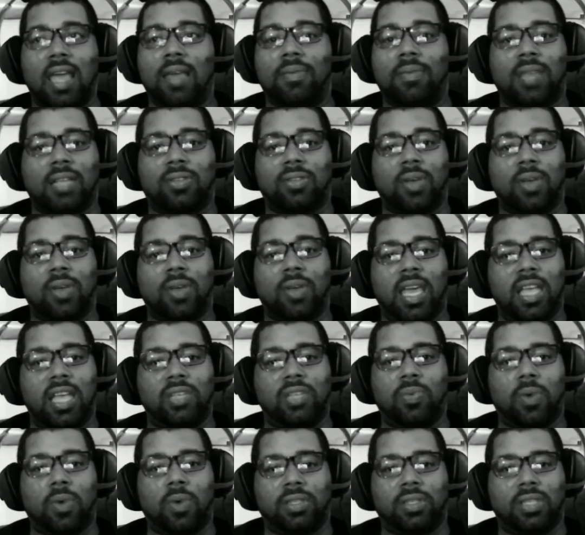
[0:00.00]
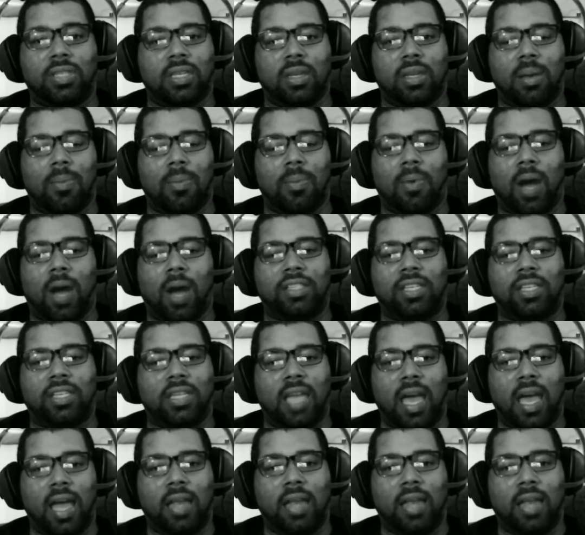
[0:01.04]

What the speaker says: That's when kids weren't sitting up watching that.